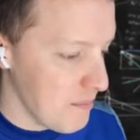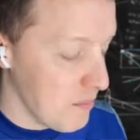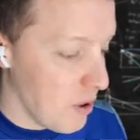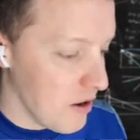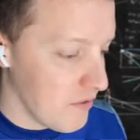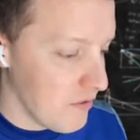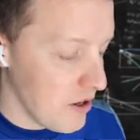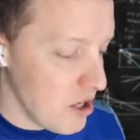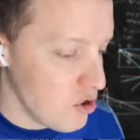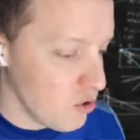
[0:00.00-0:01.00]
my
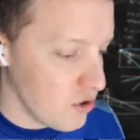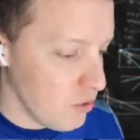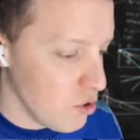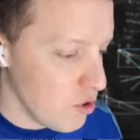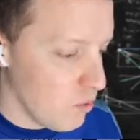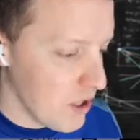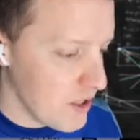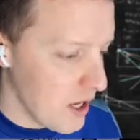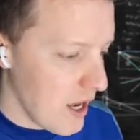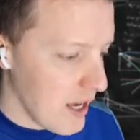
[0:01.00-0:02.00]
initial solution was,